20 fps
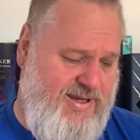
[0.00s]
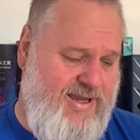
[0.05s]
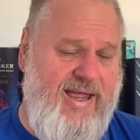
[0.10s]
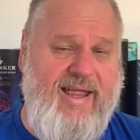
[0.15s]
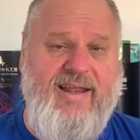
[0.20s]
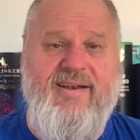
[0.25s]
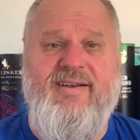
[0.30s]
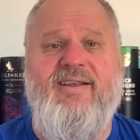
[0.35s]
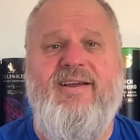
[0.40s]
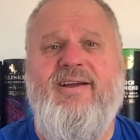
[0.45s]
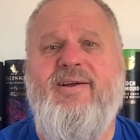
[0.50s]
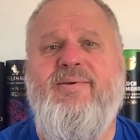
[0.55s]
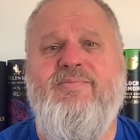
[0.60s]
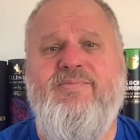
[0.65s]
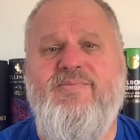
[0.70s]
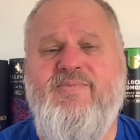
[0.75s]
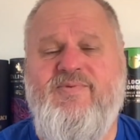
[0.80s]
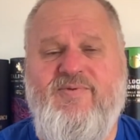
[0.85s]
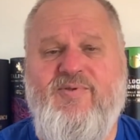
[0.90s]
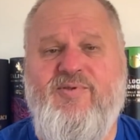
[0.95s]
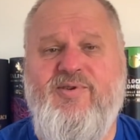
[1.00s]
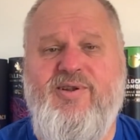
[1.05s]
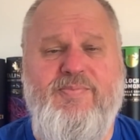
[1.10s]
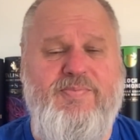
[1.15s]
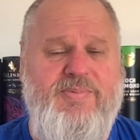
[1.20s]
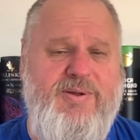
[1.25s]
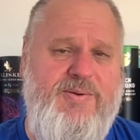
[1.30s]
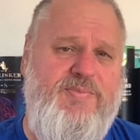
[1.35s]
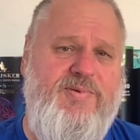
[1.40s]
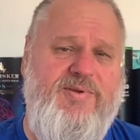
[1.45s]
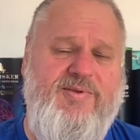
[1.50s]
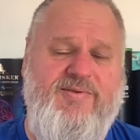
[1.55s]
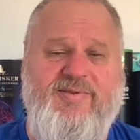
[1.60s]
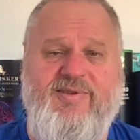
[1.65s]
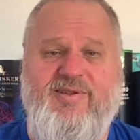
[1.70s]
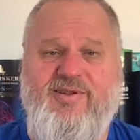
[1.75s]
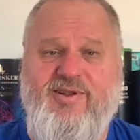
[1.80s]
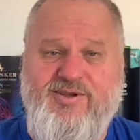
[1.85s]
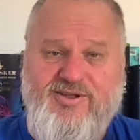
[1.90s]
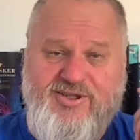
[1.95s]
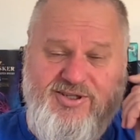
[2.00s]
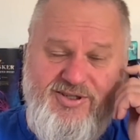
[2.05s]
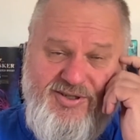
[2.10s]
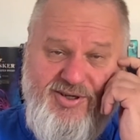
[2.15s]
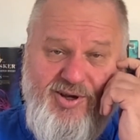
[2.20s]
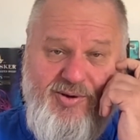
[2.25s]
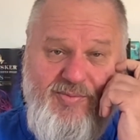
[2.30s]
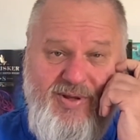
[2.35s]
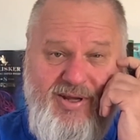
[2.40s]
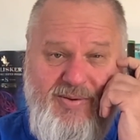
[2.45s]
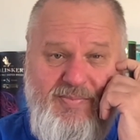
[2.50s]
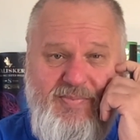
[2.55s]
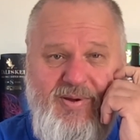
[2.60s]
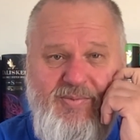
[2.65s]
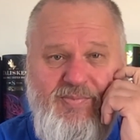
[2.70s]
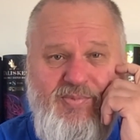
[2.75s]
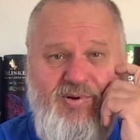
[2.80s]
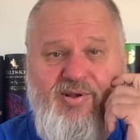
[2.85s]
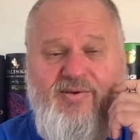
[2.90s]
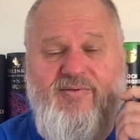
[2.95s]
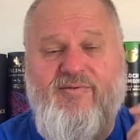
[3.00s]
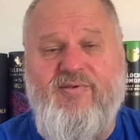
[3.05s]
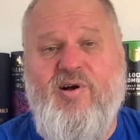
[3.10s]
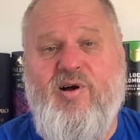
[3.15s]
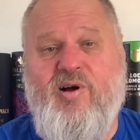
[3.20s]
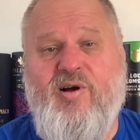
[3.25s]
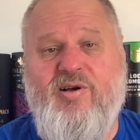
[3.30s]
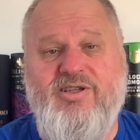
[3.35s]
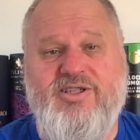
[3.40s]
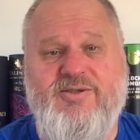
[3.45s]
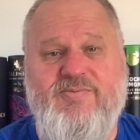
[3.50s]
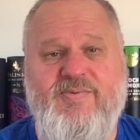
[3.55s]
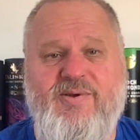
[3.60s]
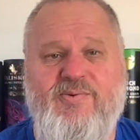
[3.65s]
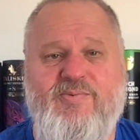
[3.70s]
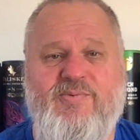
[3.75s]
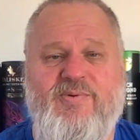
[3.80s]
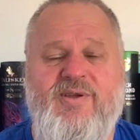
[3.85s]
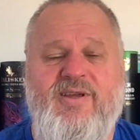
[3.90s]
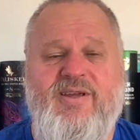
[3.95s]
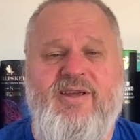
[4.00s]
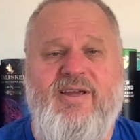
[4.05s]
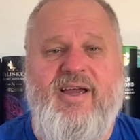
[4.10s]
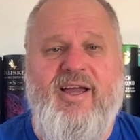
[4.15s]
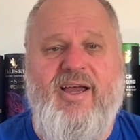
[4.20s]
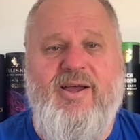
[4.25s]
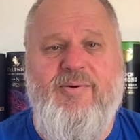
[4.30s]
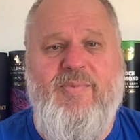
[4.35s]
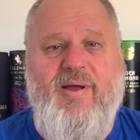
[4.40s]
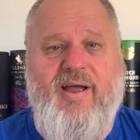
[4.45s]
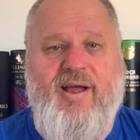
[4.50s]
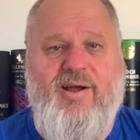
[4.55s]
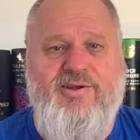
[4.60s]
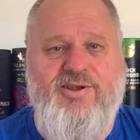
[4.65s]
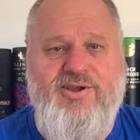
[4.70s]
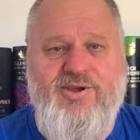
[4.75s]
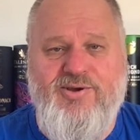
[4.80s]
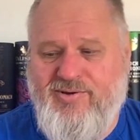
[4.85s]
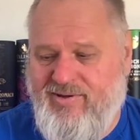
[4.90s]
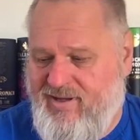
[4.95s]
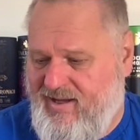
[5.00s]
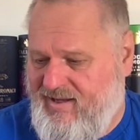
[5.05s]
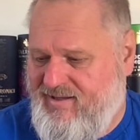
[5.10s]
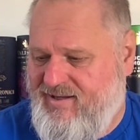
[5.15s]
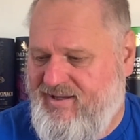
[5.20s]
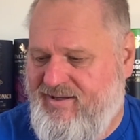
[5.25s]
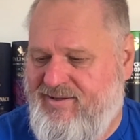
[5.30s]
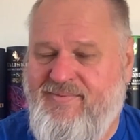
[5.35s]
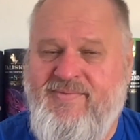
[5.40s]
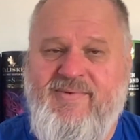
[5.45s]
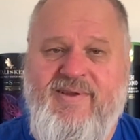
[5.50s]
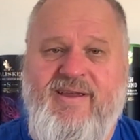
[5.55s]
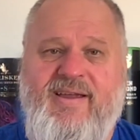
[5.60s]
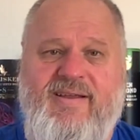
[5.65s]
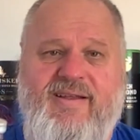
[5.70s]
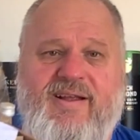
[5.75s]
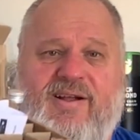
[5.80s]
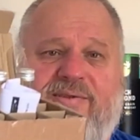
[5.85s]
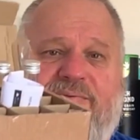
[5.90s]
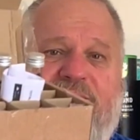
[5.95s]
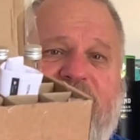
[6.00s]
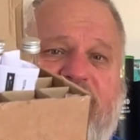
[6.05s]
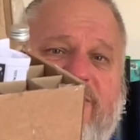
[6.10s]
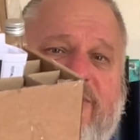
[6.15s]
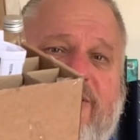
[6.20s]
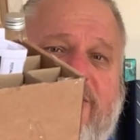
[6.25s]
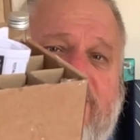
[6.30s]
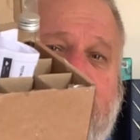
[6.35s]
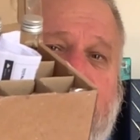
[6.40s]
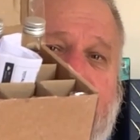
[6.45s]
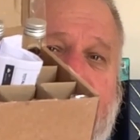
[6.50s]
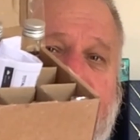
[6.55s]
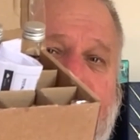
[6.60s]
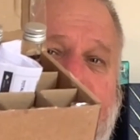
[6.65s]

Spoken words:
And for the people, so many people have asked me, how do you get it? Well, this is what it